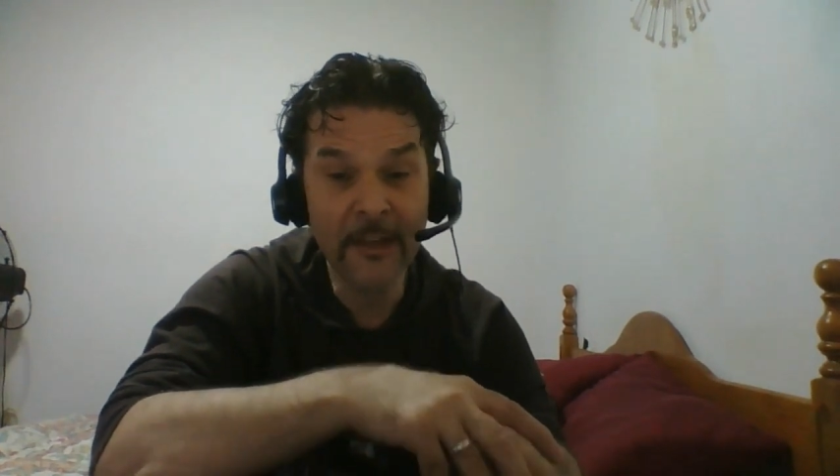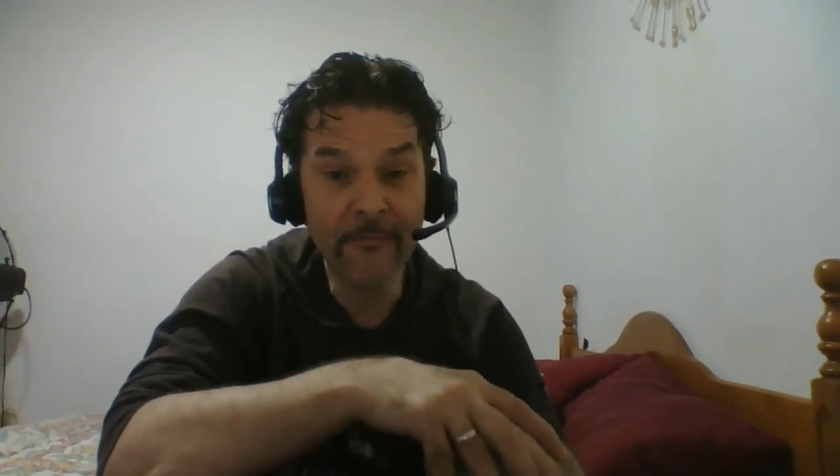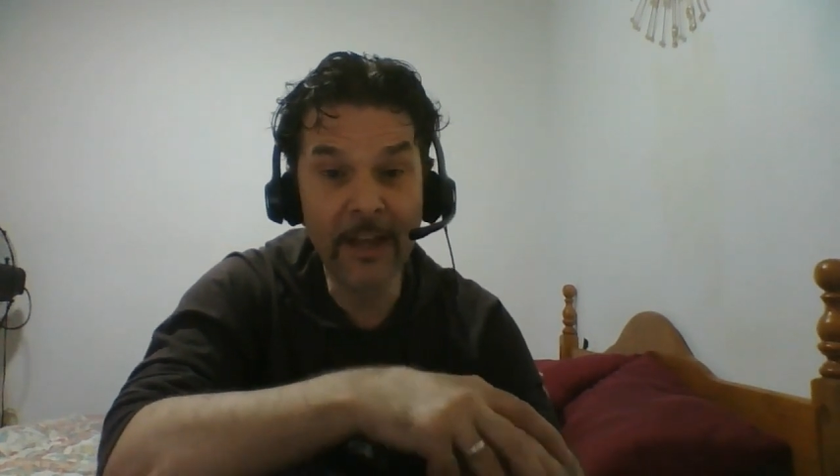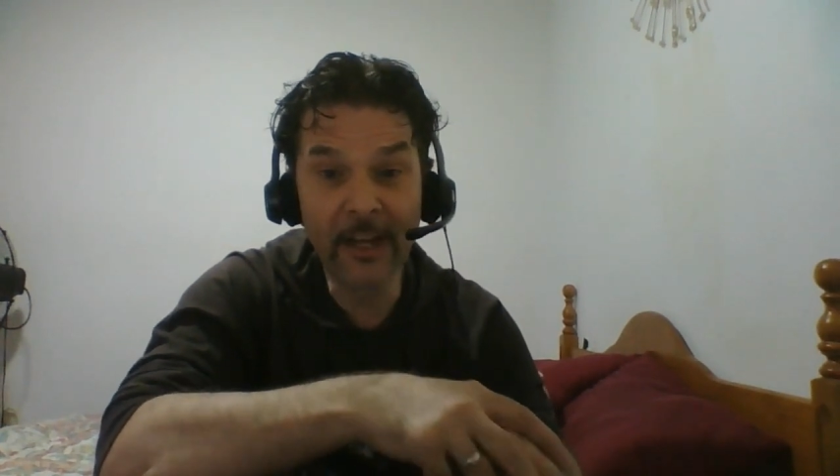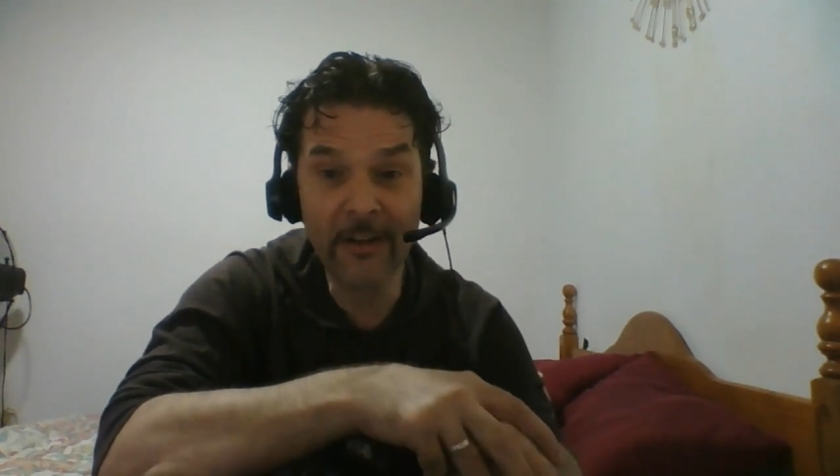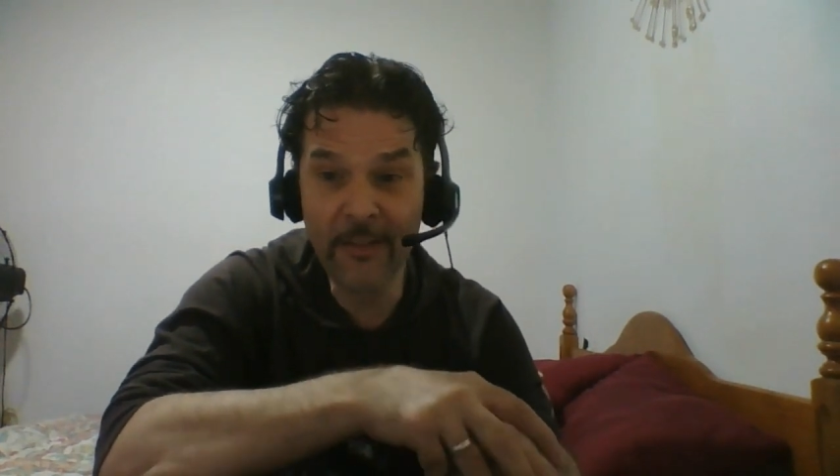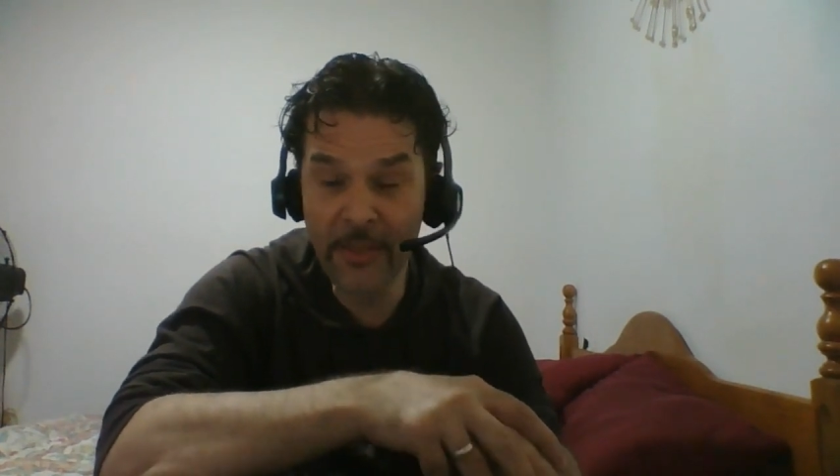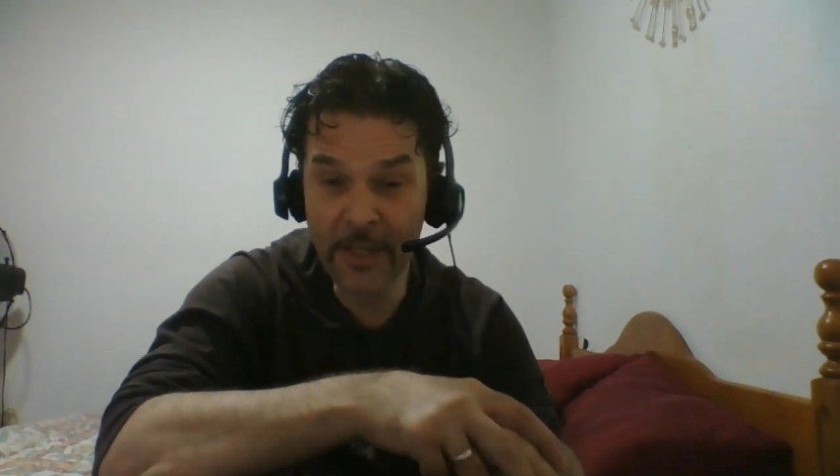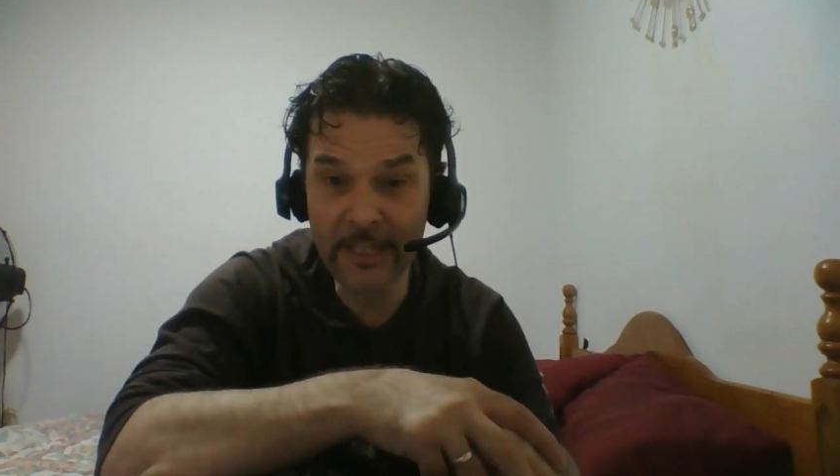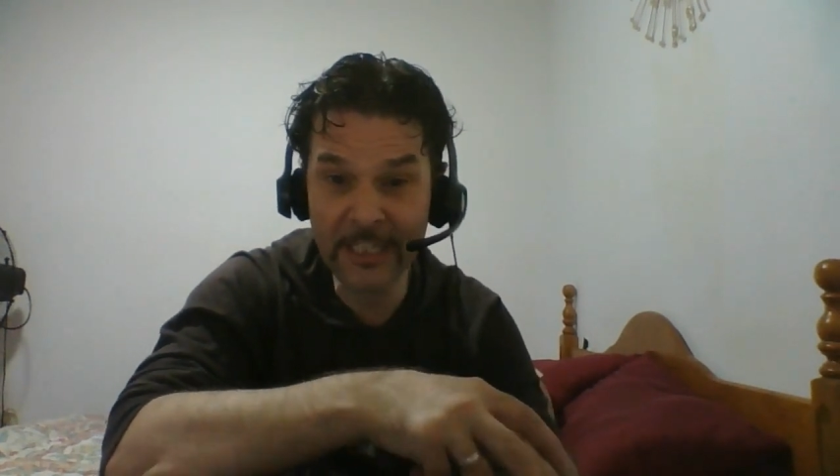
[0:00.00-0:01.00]
retcon
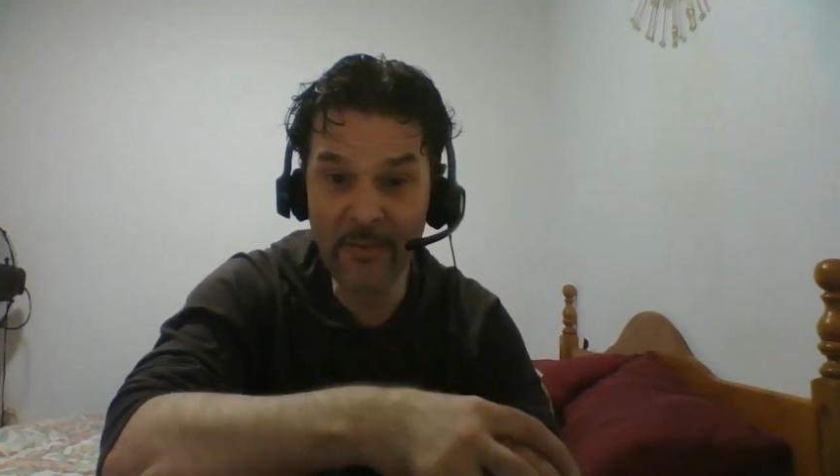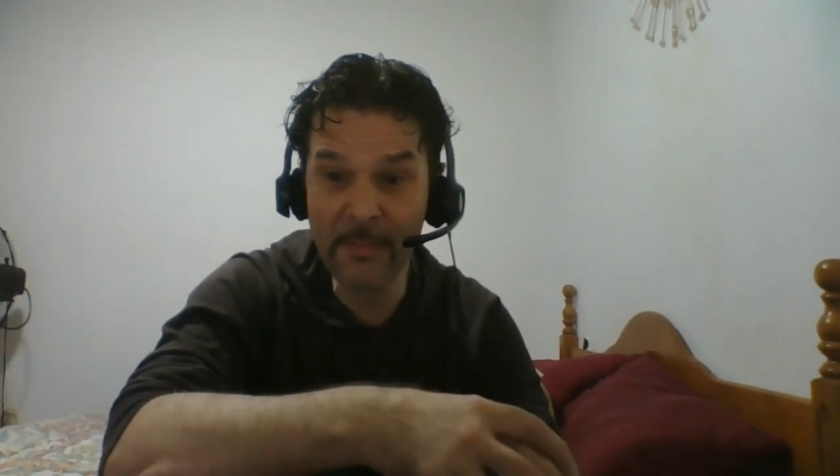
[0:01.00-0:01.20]
thing I've never